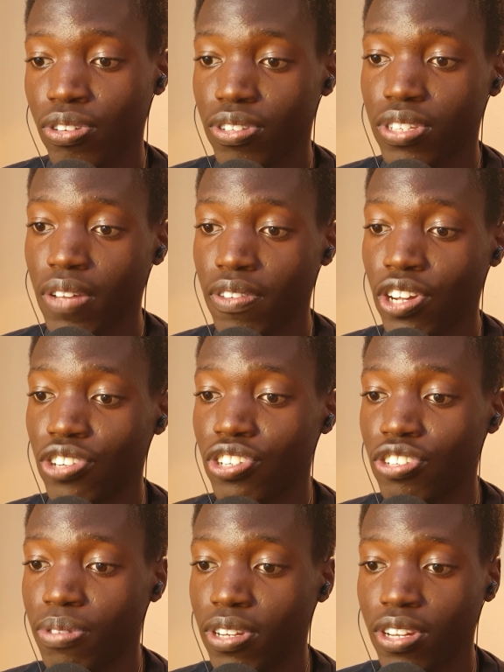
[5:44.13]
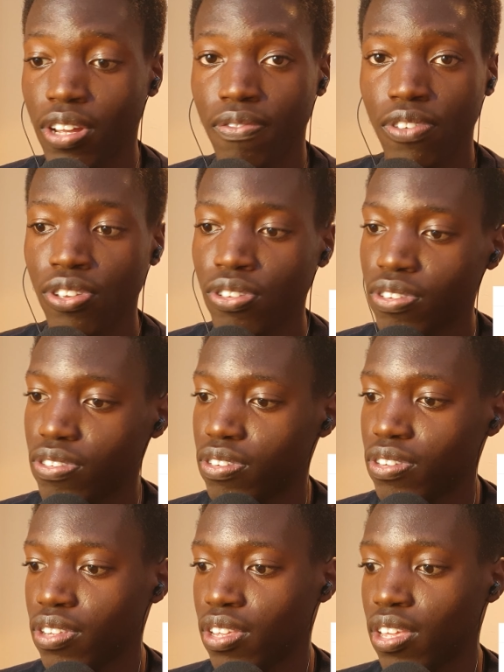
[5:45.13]
Got 729 views,
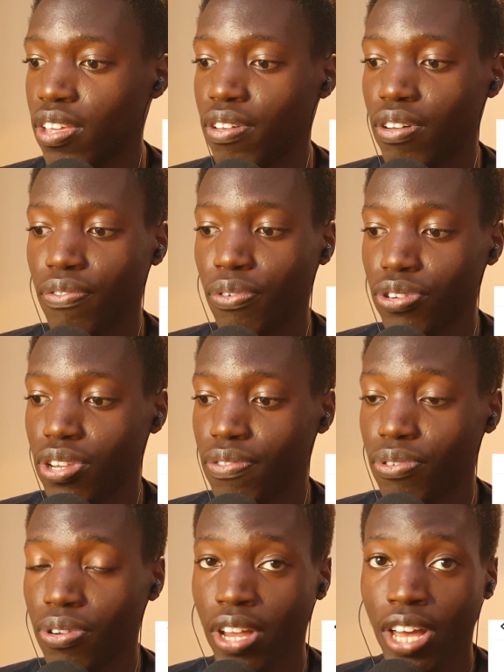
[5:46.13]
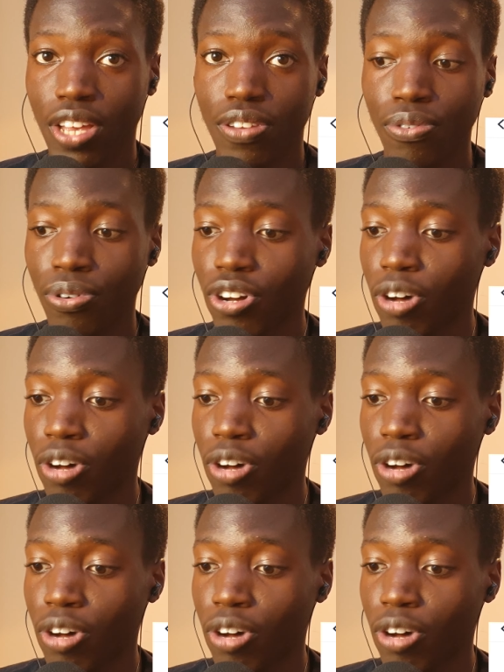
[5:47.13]
44 likes, 4